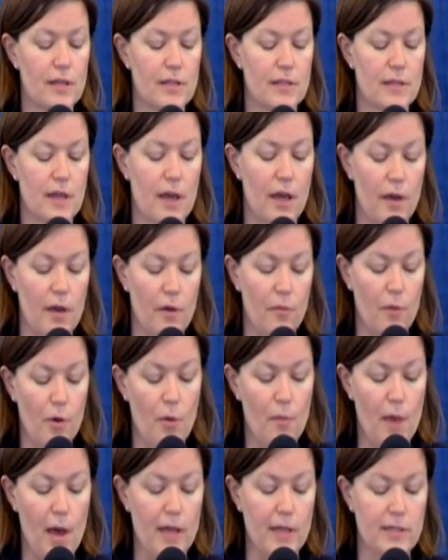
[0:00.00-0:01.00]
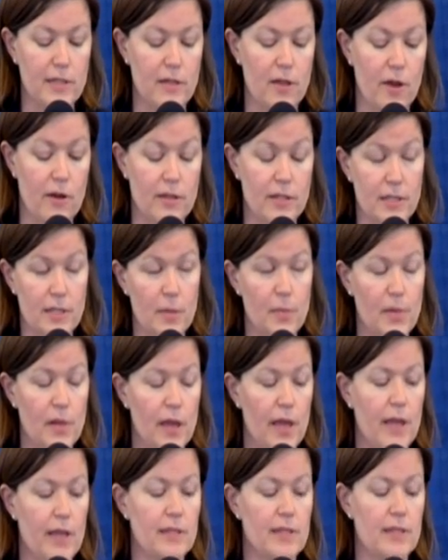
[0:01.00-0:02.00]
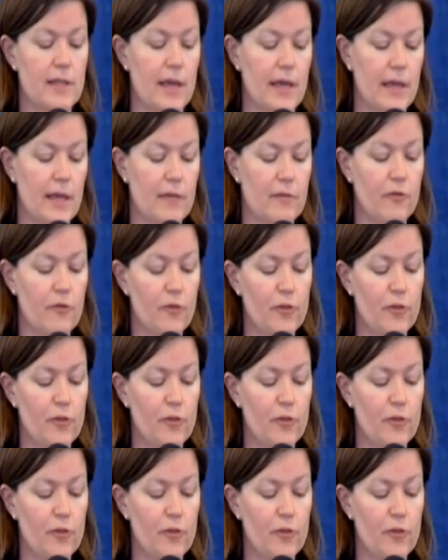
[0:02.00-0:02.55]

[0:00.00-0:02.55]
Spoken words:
robots are seaplanes that can